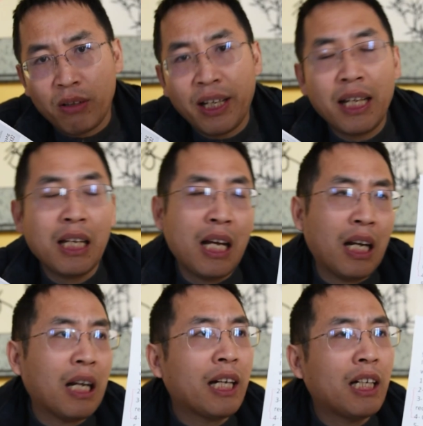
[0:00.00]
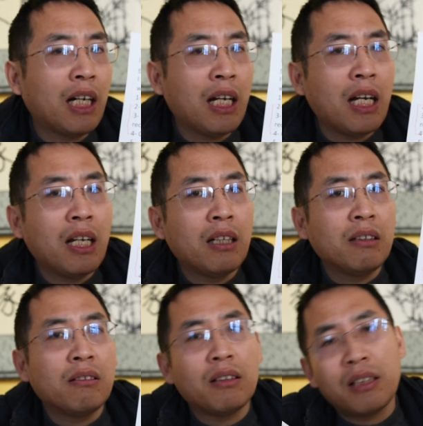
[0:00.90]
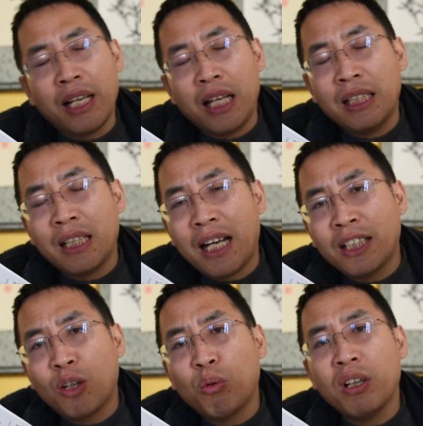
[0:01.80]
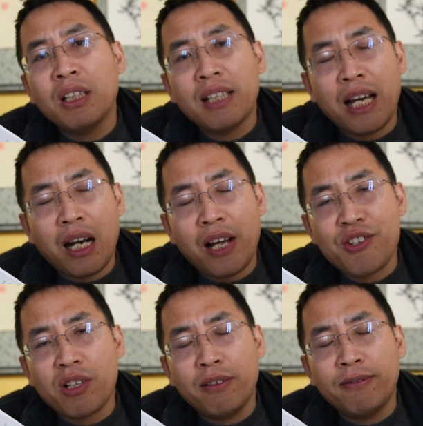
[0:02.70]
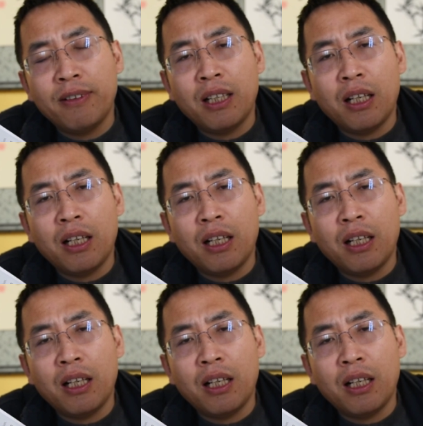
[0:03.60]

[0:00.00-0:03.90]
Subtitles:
Okay, like in the underworld, there are lots of